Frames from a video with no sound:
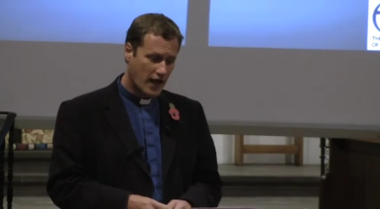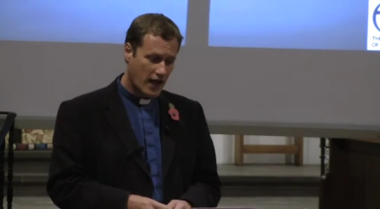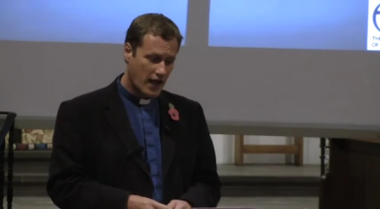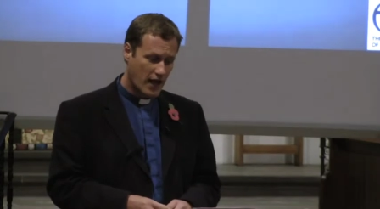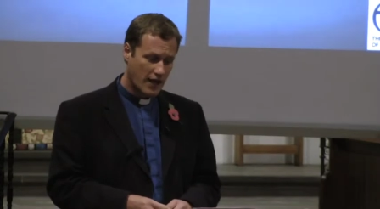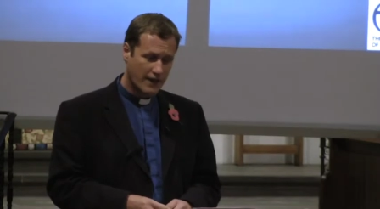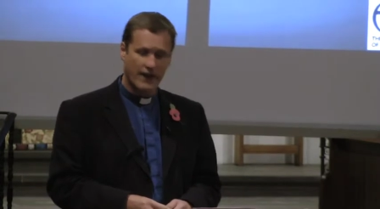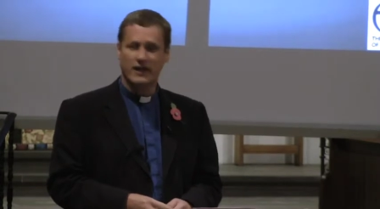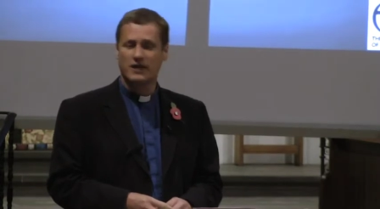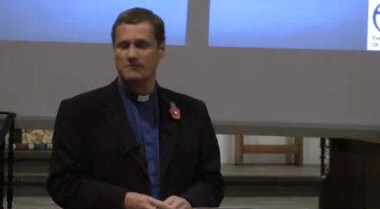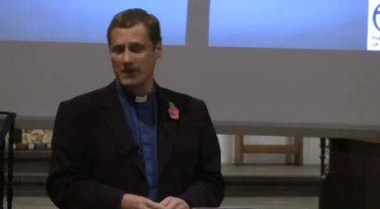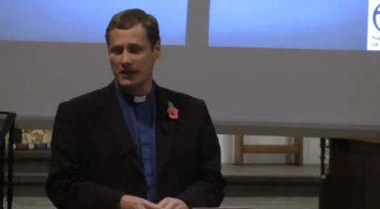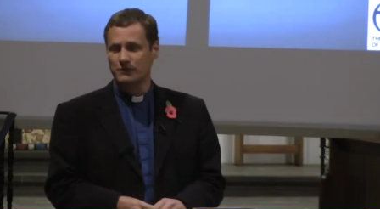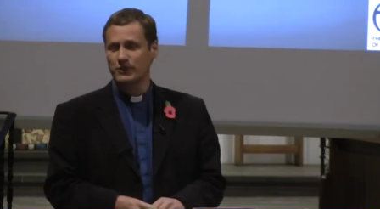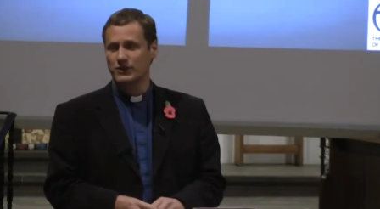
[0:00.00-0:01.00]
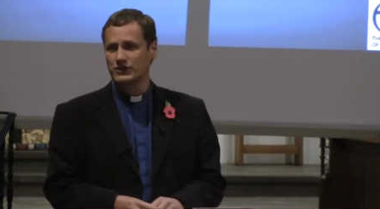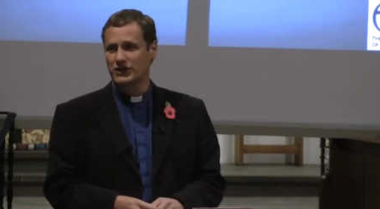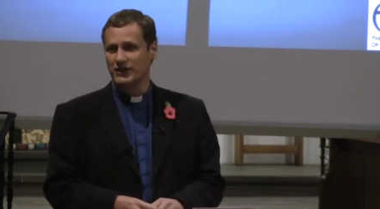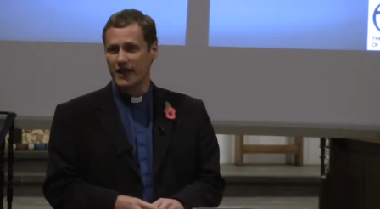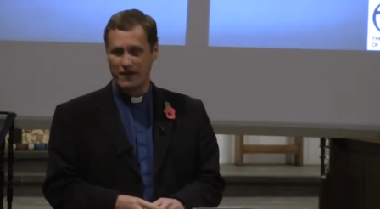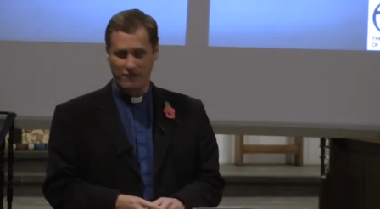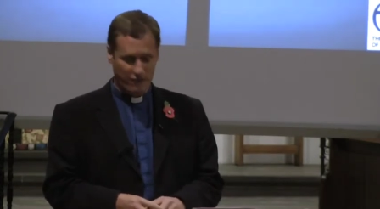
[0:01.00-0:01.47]
uh, their commitment
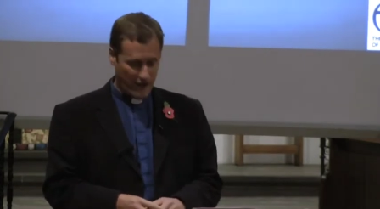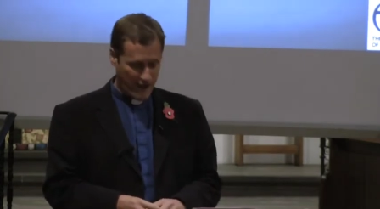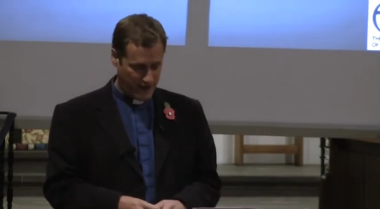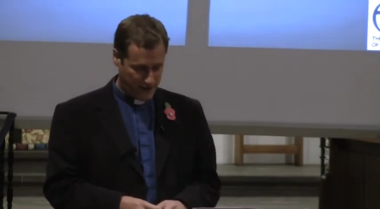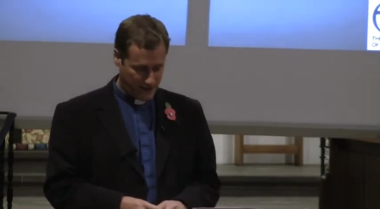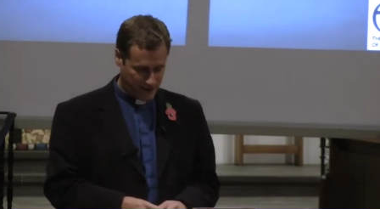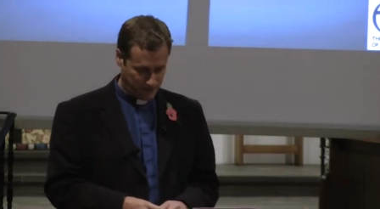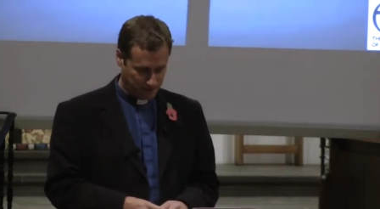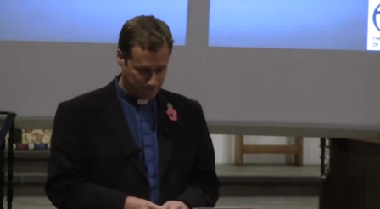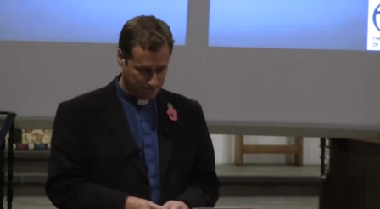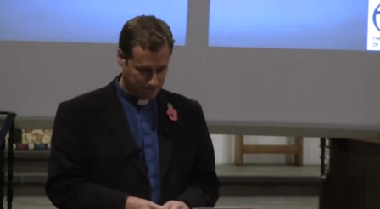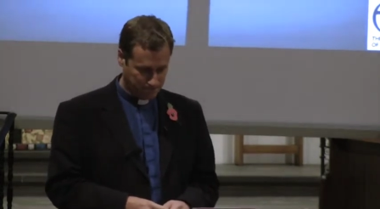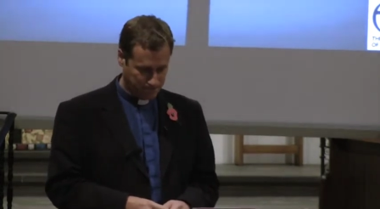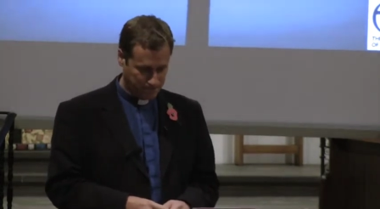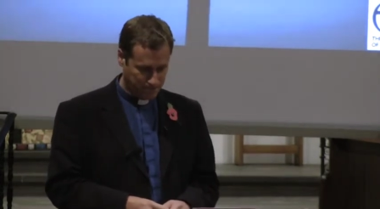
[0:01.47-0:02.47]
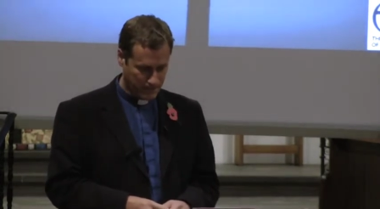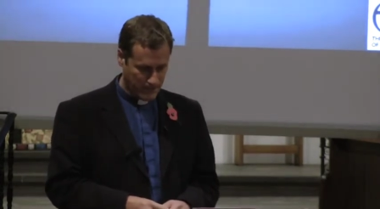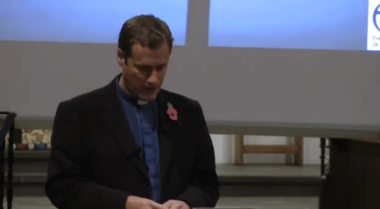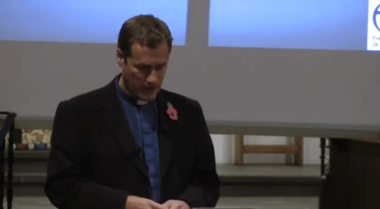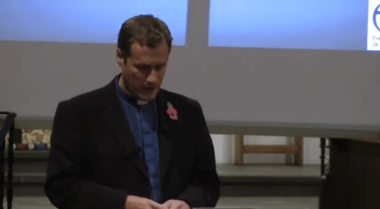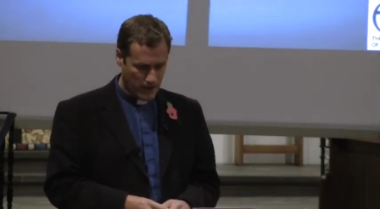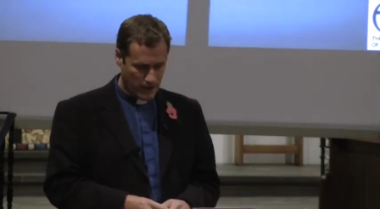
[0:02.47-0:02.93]
and their faith.
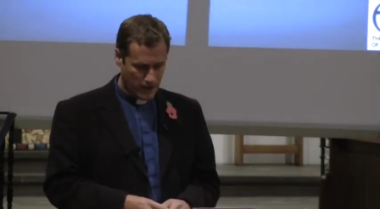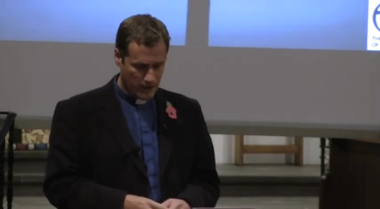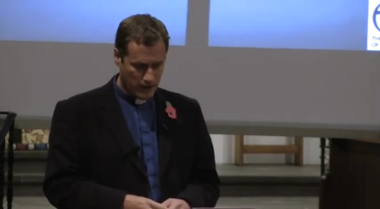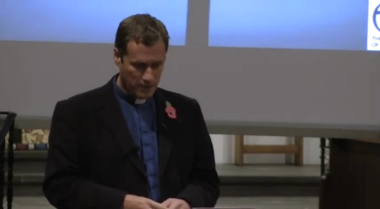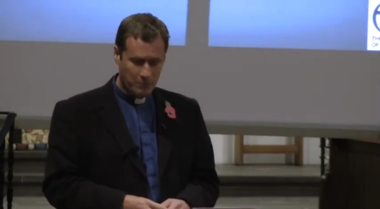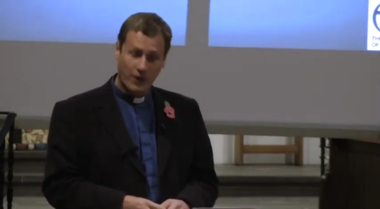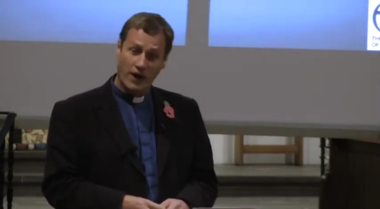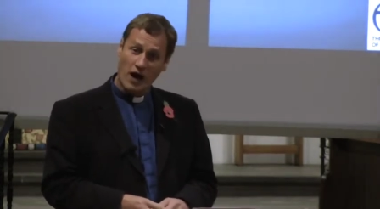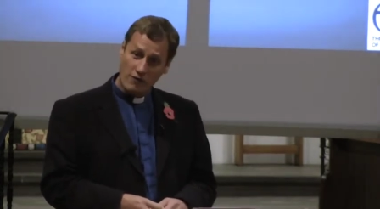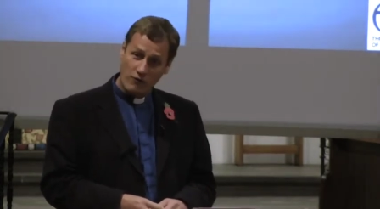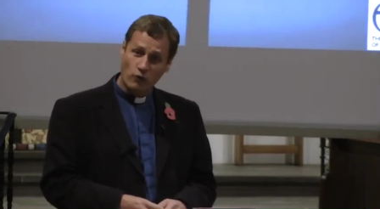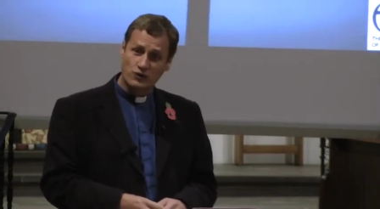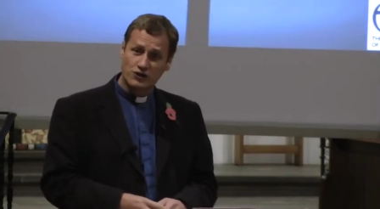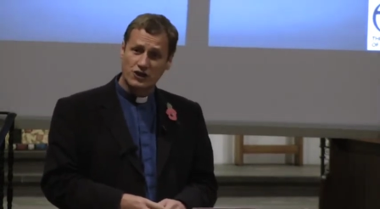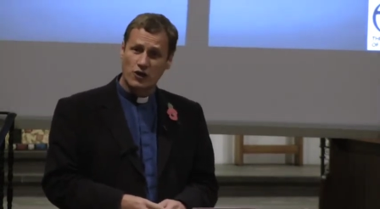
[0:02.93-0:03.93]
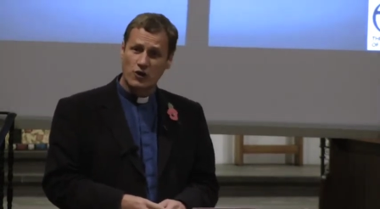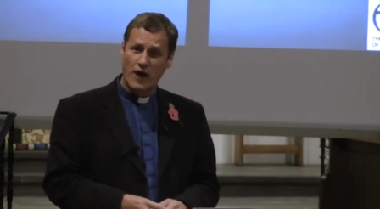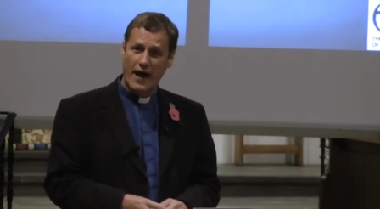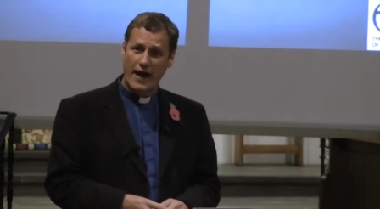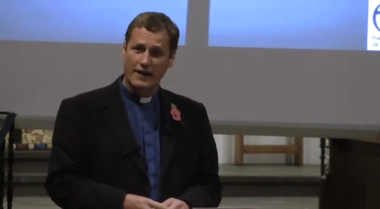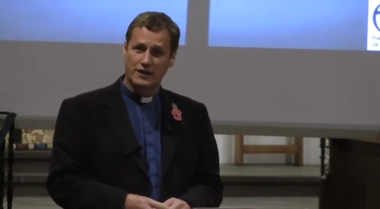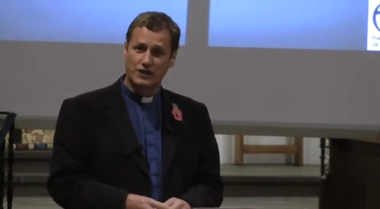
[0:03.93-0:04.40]
But I've also
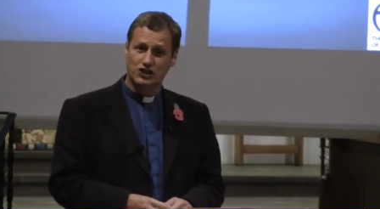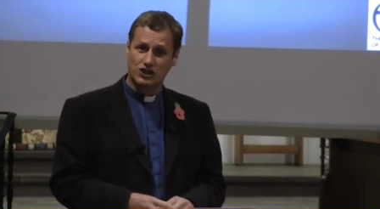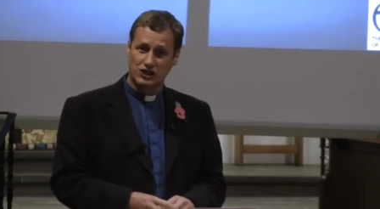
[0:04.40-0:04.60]
had the